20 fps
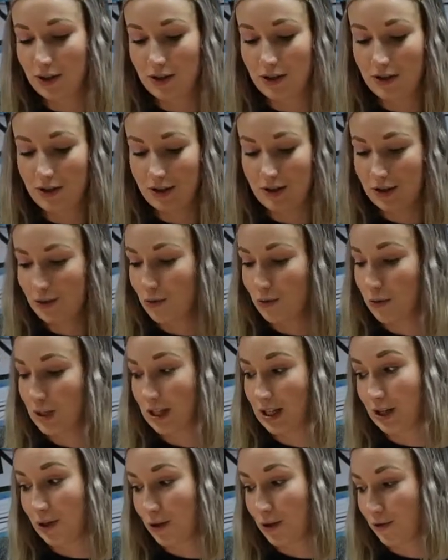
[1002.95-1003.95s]
and there's always a
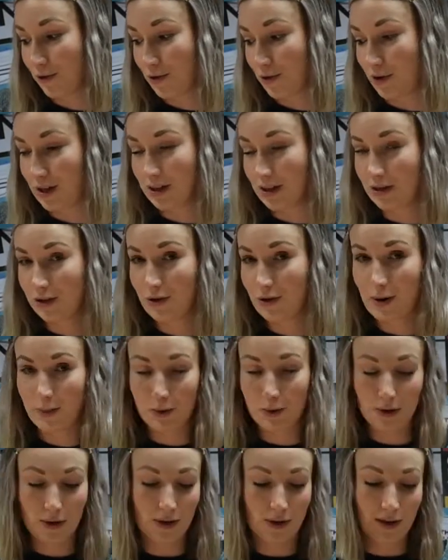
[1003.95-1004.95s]
use for it in a
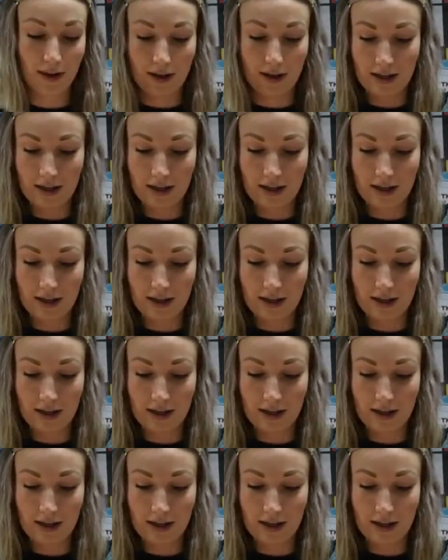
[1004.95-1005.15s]
scrapbook.